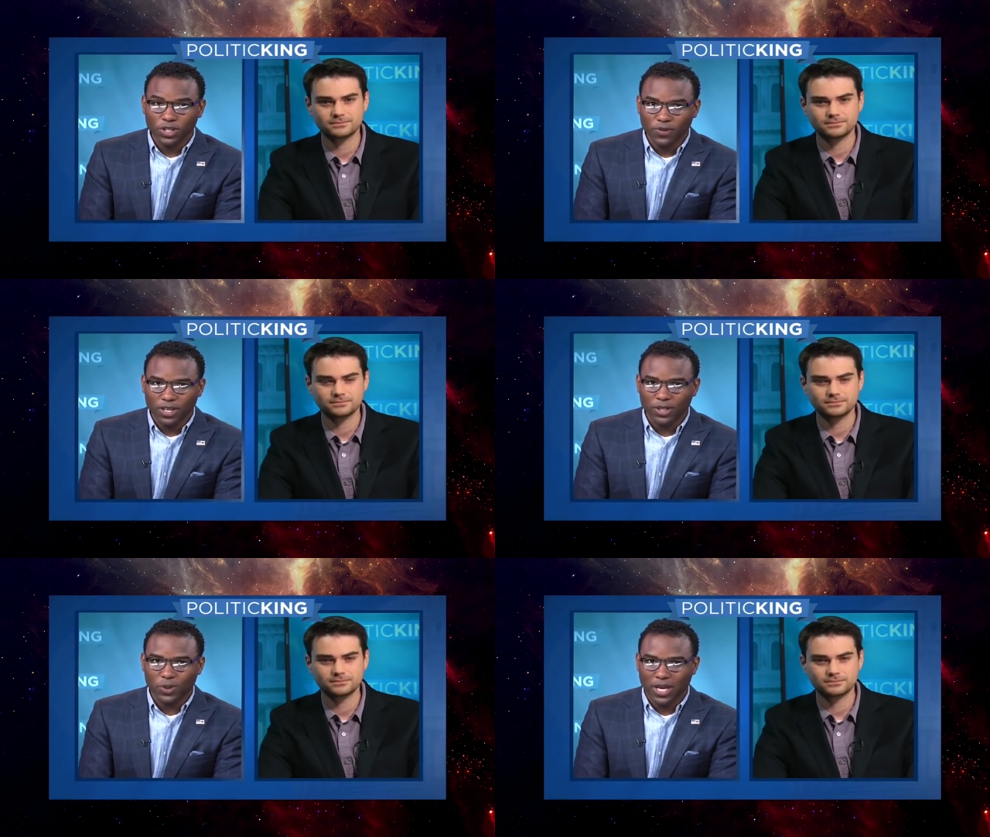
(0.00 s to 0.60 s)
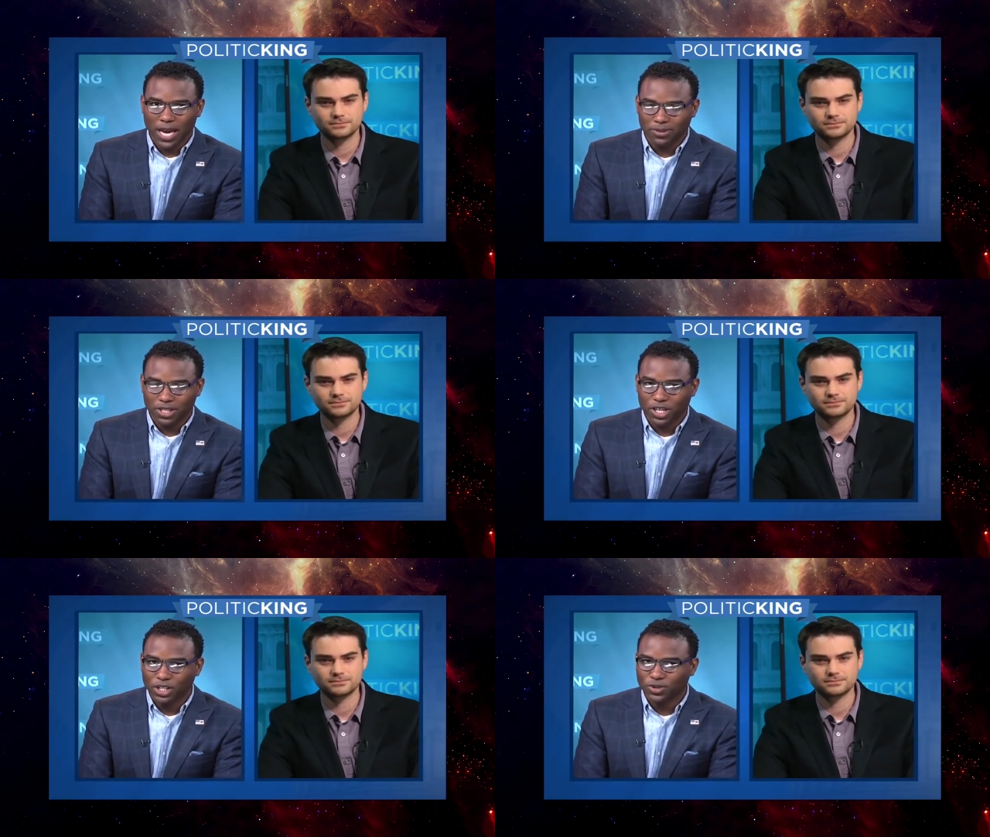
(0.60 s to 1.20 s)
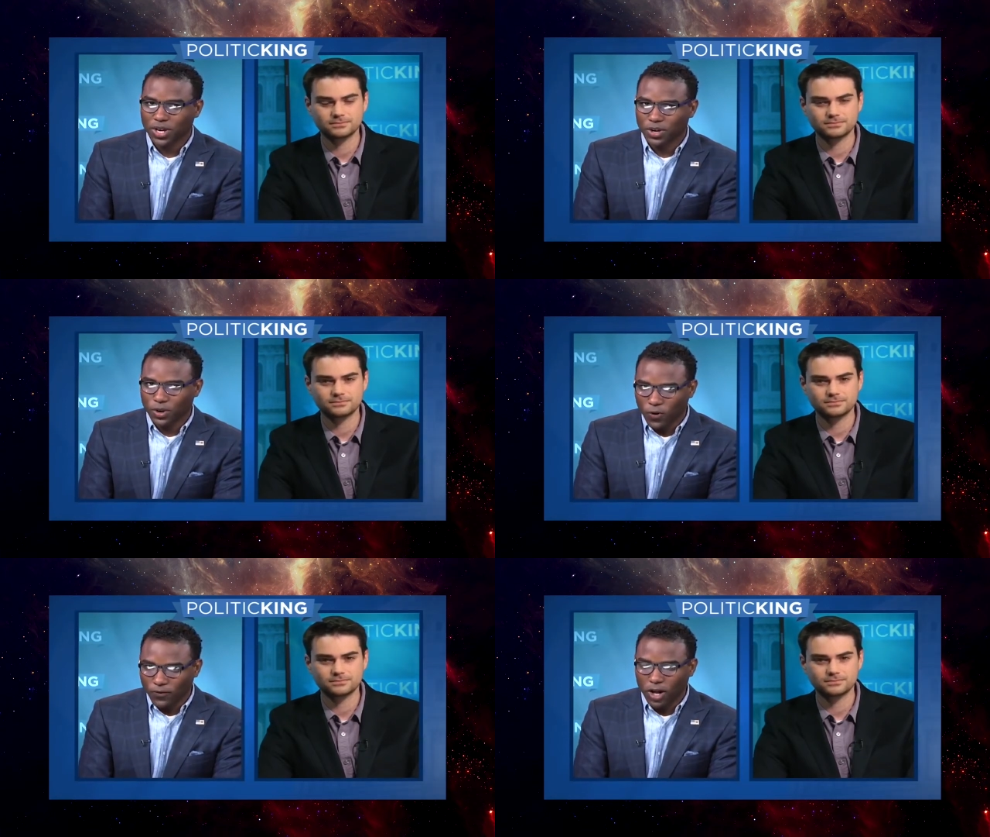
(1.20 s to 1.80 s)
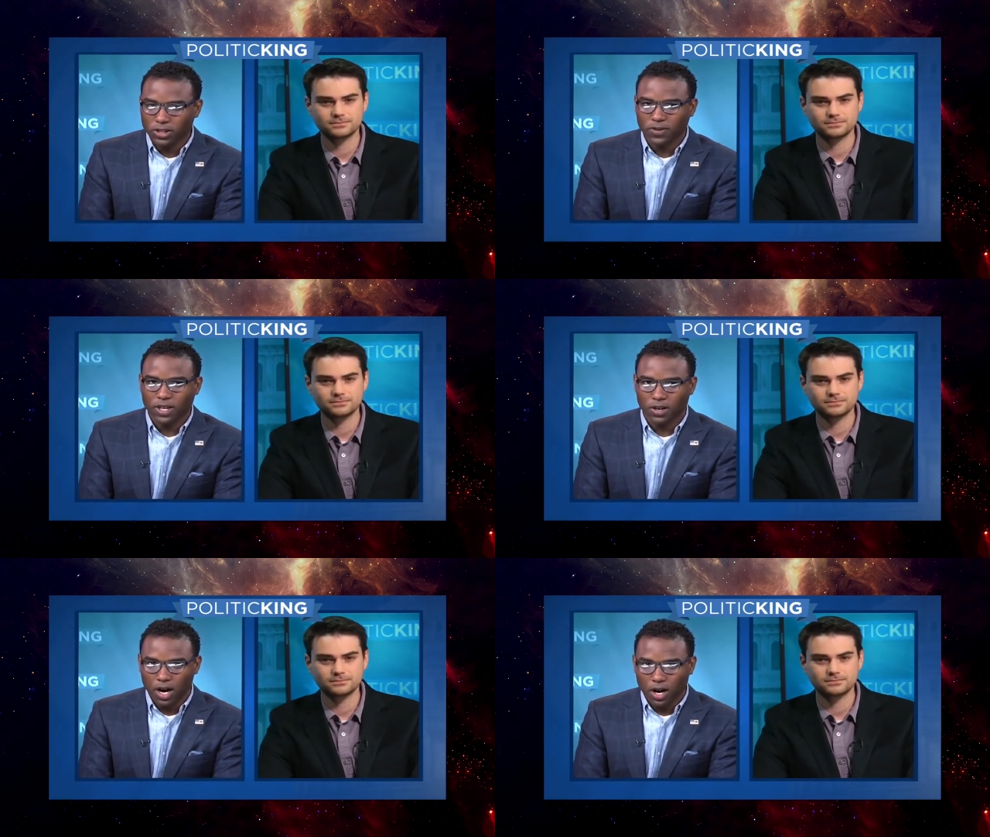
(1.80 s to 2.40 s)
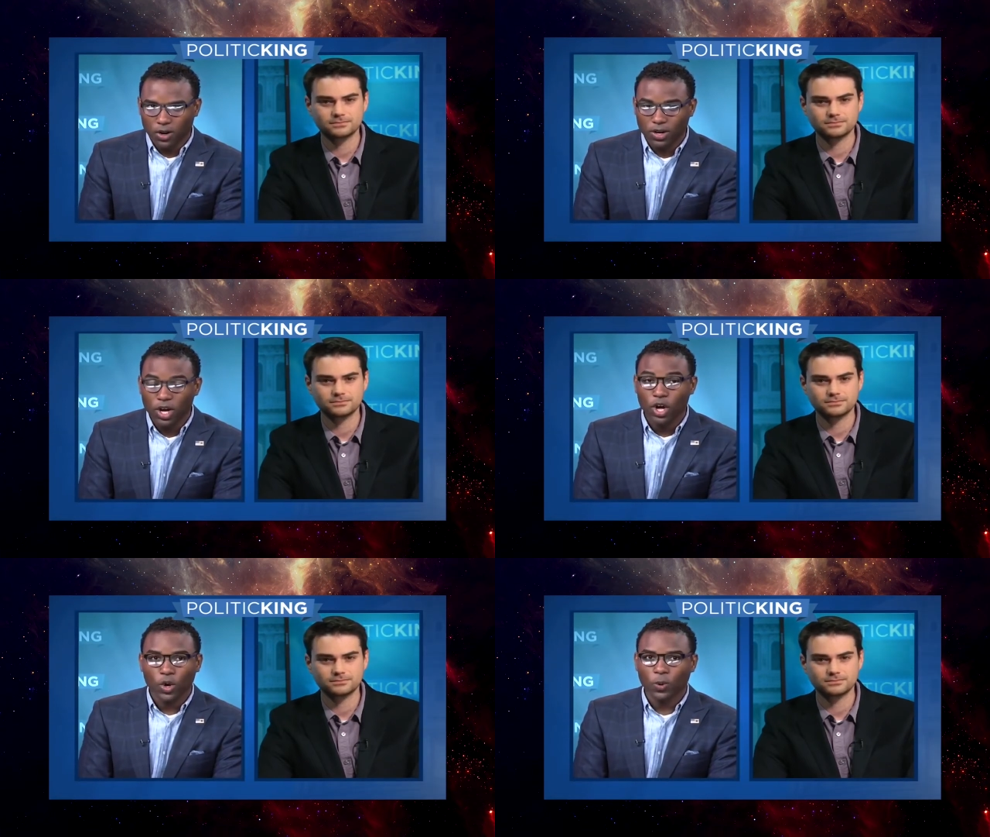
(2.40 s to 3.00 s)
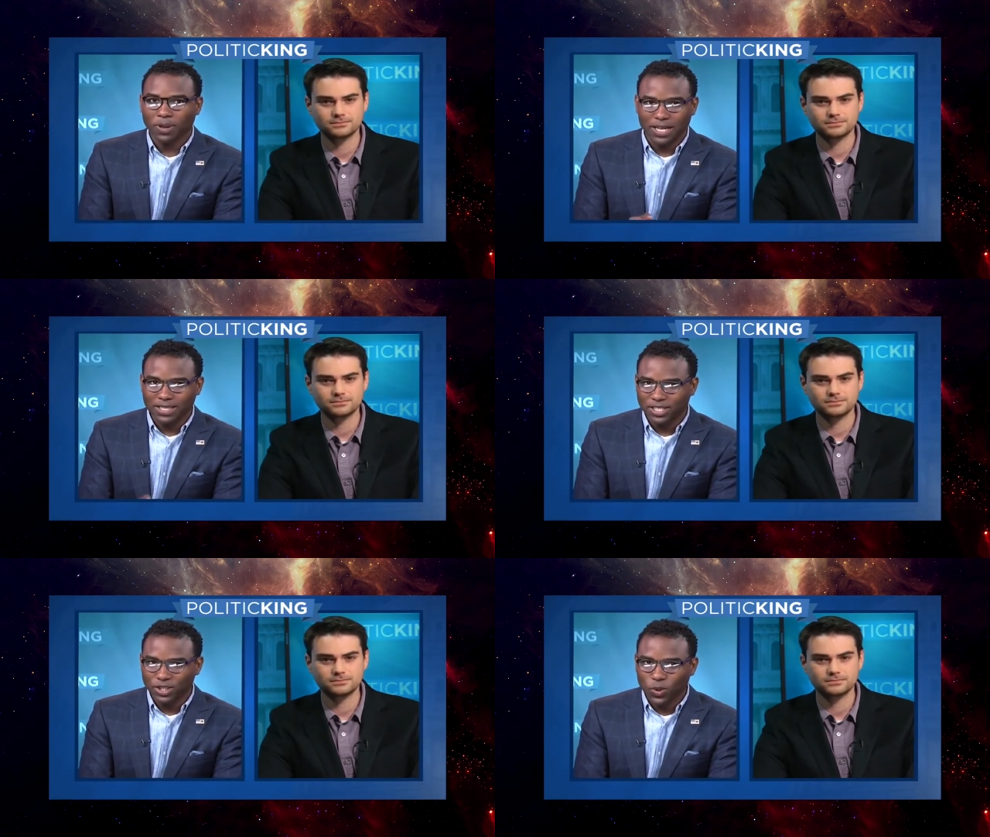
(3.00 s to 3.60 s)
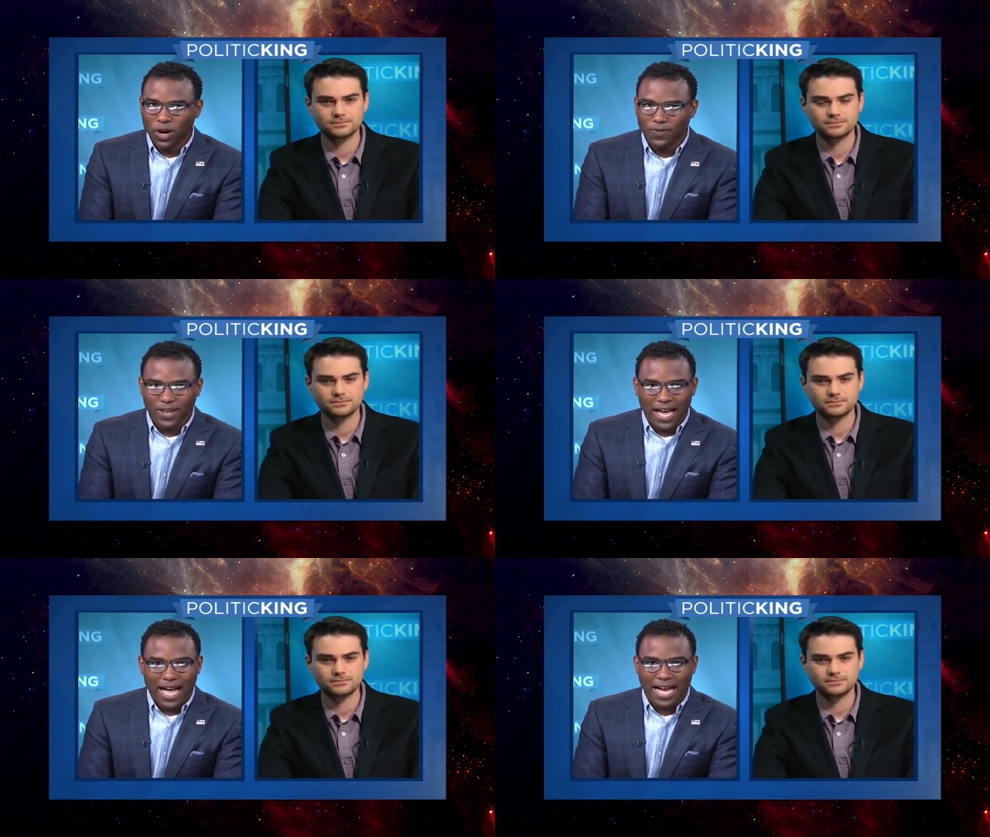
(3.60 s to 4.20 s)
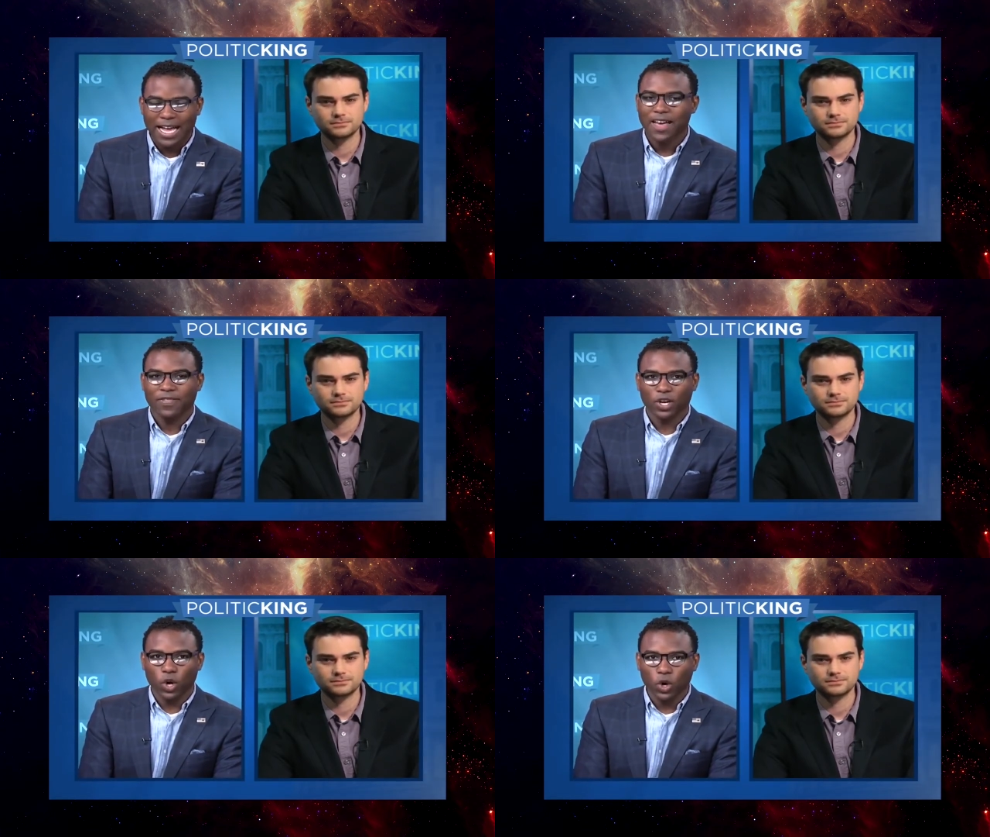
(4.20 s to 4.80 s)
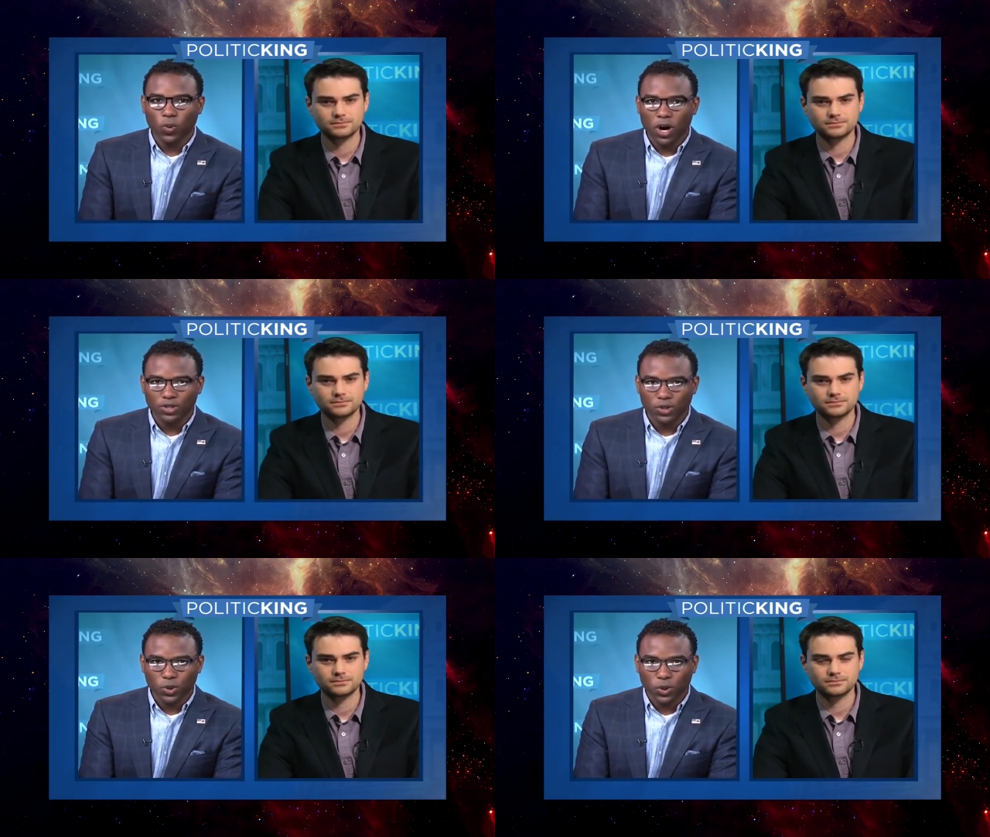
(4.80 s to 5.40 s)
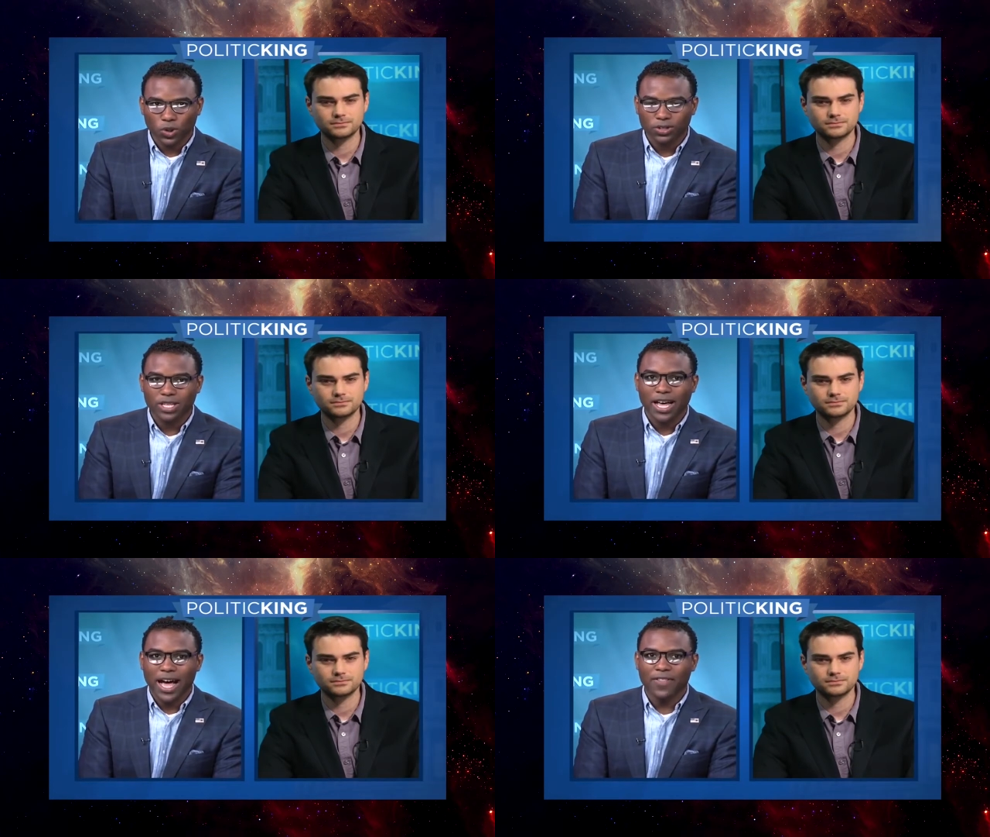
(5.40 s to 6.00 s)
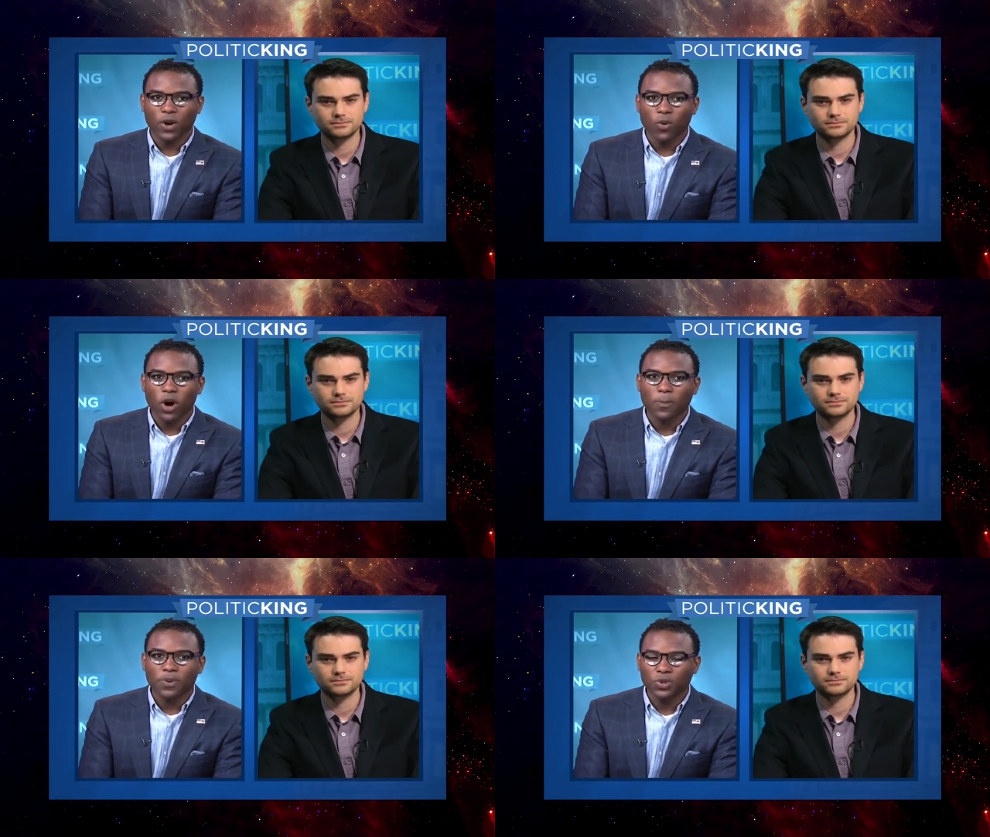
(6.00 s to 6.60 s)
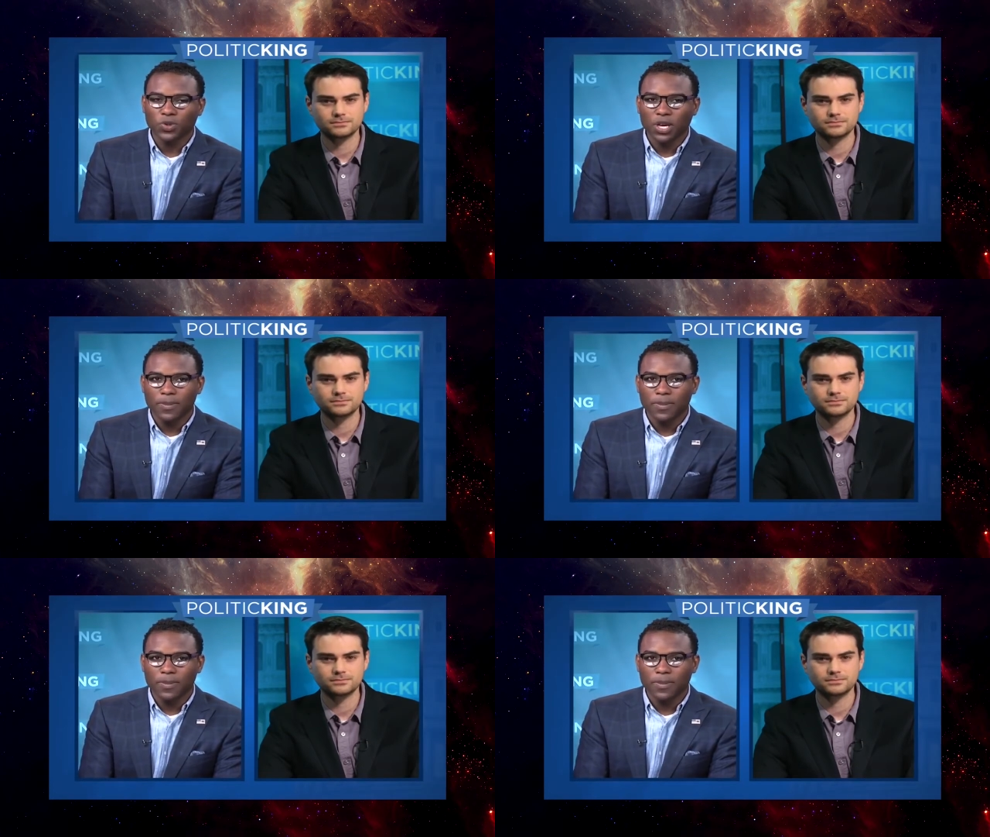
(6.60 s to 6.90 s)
Speaker 1: individuals who came to this country at no fault of their own, who pledge allegiance to our flag, they go to our schools, and they want to pursue the